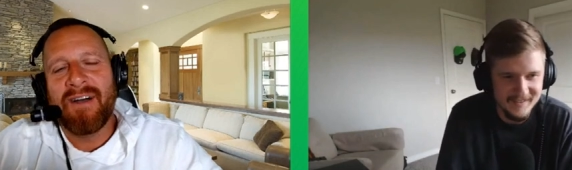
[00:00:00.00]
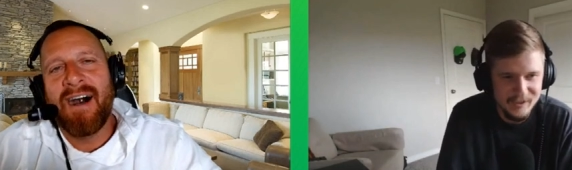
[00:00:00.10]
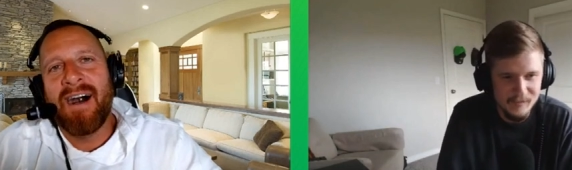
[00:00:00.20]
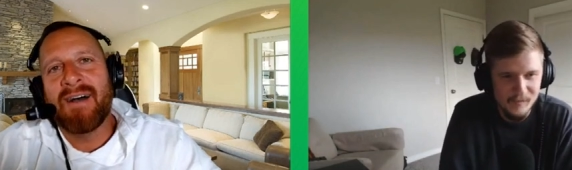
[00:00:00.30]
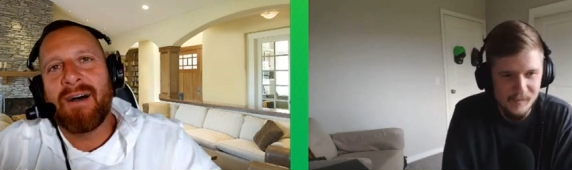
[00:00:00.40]

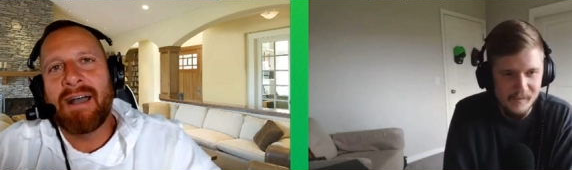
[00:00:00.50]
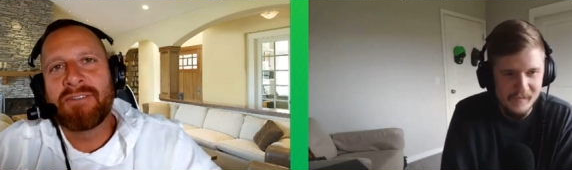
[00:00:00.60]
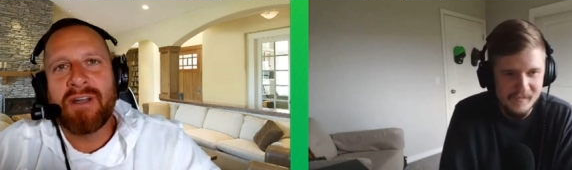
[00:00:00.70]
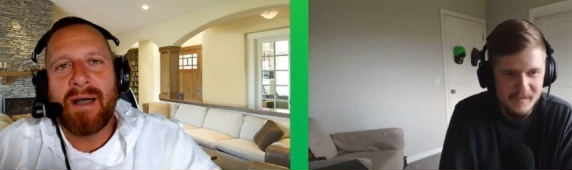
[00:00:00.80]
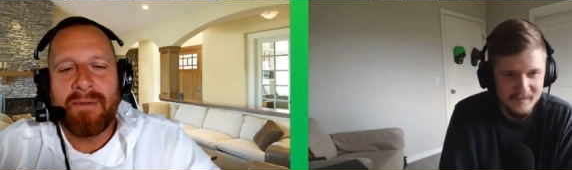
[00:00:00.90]
Speaker 1: Uh, I
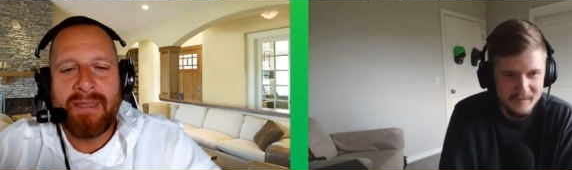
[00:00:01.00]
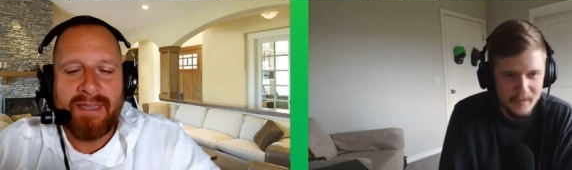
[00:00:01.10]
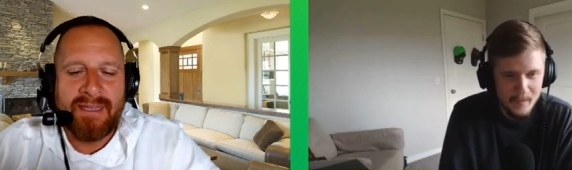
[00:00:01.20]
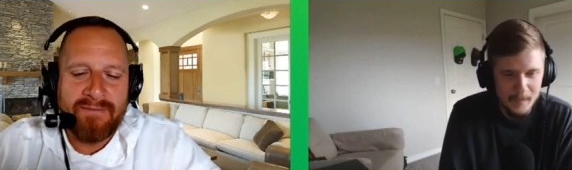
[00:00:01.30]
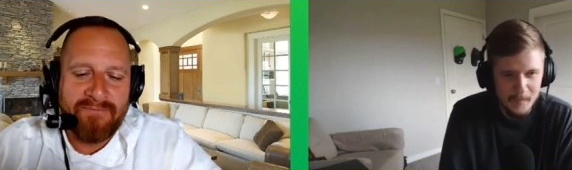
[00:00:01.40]
dropped. He
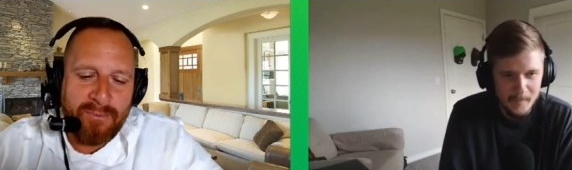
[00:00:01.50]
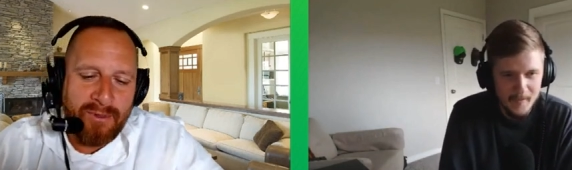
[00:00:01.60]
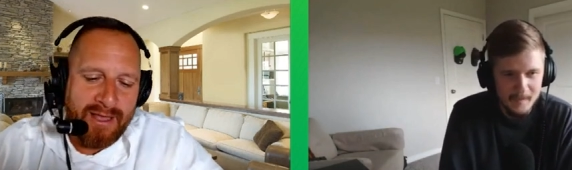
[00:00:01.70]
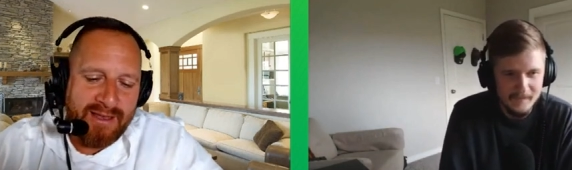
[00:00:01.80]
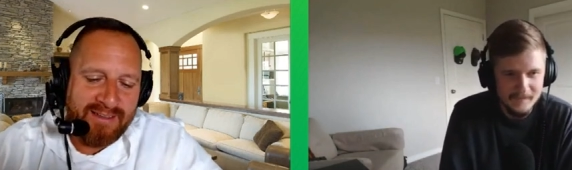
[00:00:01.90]
he
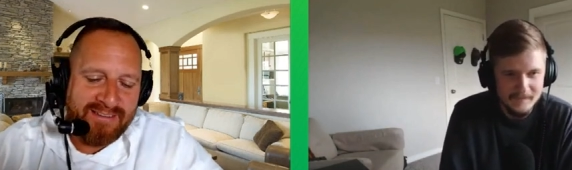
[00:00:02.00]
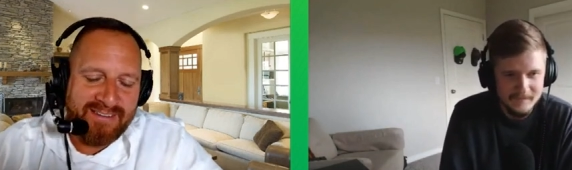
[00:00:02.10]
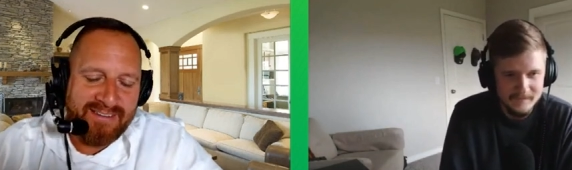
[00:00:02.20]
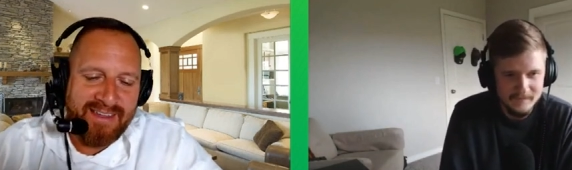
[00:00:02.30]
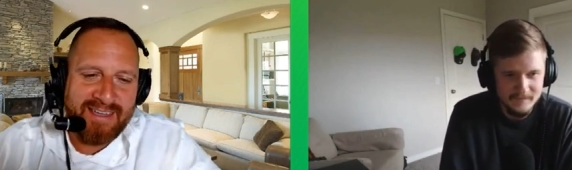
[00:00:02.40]
planted a
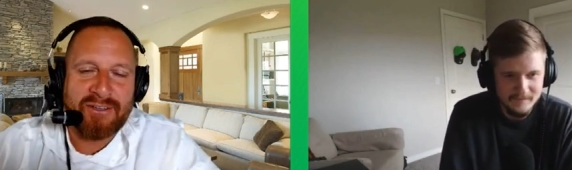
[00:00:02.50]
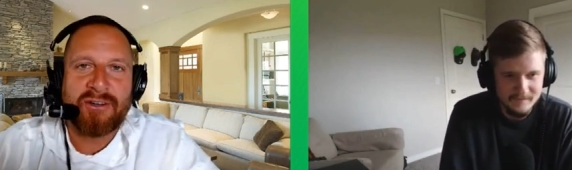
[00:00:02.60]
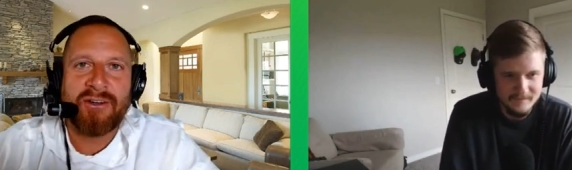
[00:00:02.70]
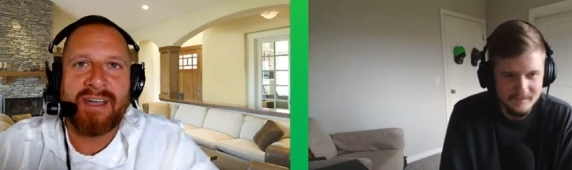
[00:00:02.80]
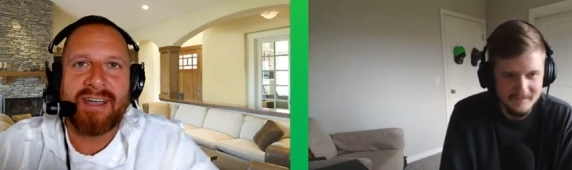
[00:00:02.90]
snake in the
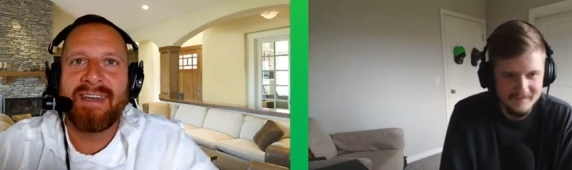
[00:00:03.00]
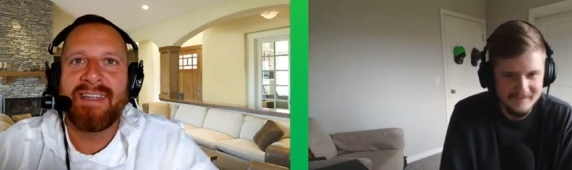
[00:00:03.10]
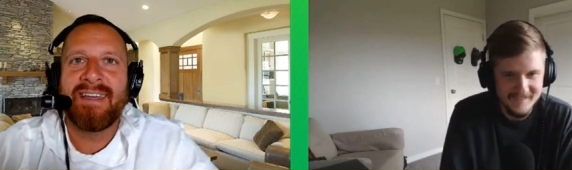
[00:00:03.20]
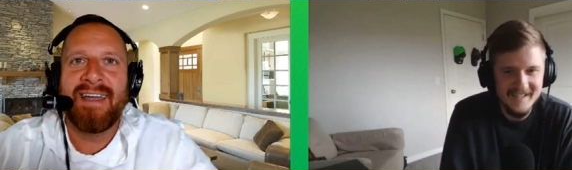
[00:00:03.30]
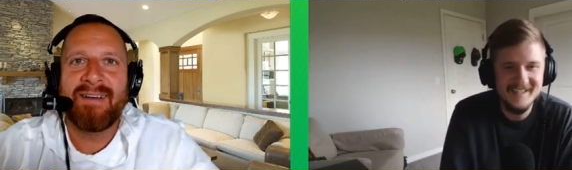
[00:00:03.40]
creek, and,
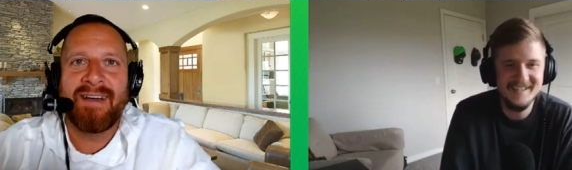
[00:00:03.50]
and